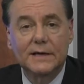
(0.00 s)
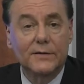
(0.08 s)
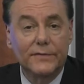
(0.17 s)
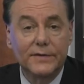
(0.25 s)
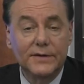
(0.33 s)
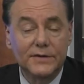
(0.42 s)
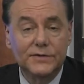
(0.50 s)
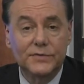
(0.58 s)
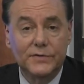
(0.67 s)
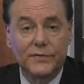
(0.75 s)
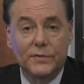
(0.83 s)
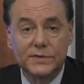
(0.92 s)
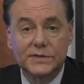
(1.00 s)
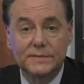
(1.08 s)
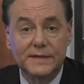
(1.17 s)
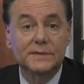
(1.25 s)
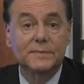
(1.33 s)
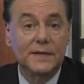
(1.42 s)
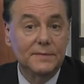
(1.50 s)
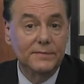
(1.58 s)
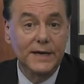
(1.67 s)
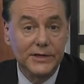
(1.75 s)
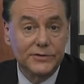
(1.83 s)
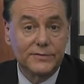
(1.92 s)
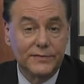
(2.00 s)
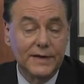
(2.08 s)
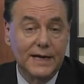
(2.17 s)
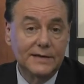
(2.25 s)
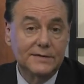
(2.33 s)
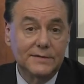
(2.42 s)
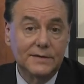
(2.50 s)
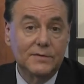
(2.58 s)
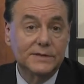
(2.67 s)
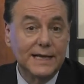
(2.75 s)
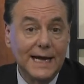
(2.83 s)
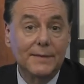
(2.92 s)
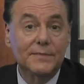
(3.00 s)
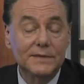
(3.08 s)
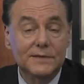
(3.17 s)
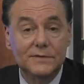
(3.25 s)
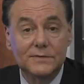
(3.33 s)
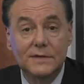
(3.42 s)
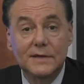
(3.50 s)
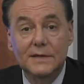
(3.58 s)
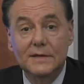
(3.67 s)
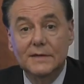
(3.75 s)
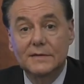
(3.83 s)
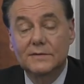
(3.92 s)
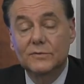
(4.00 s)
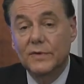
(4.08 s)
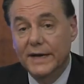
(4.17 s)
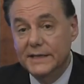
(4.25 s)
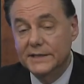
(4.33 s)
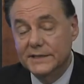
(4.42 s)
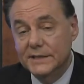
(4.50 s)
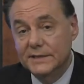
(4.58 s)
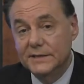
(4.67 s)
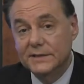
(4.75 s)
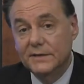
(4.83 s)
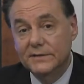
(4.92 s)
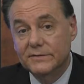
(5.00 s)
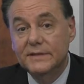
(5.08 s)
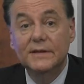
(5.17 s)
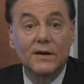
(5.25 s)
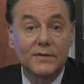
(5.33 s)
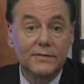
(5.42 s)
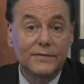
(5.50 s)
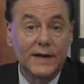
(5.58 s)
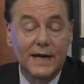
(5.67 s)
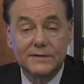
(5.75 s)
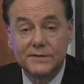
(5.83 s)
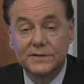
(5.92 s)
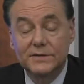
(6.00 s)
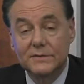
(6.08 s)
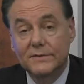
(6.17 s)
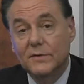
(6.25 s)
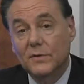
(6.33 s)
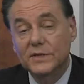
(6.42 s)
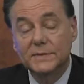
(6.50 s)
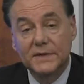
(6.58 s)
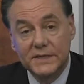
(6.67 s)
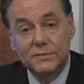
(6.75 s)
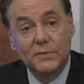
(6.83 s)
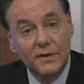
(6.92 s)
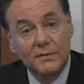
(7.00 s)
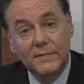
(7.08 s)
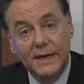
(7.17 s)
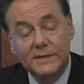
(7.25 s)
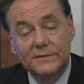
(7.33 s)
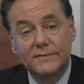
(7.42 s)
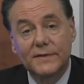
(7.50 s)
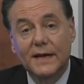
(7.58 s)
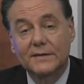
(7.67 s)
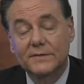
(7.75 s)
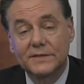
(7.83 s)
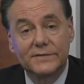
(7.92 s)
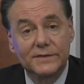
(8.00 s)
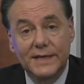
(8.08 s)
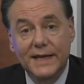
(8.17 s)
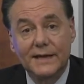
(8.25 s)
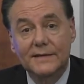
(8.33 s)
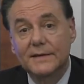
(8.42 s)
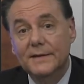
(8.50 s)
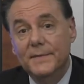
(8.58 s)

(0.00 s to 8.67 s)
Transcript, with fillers: and our failure to enforce them has been a major factor in what's happened to, to wages in this country. There are other factors too, of course, but it's one of the major factors. If you can't